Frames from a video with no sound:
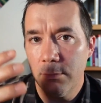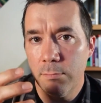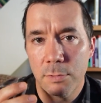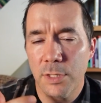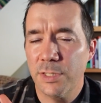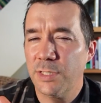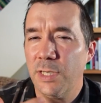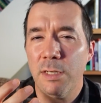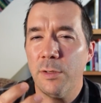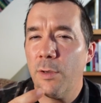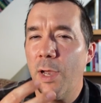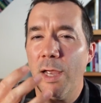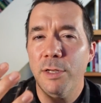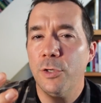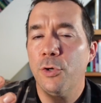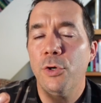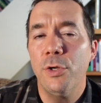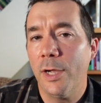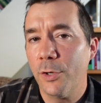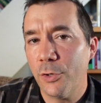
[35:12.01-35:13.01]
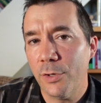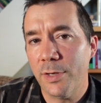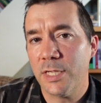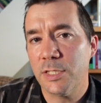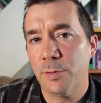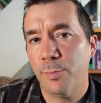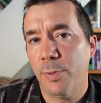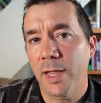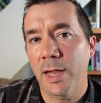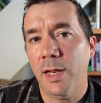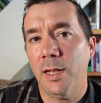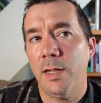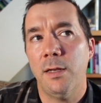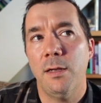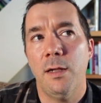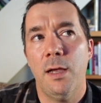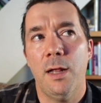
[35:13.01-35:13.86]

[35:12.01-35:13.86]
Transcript: because I couldn't explain it,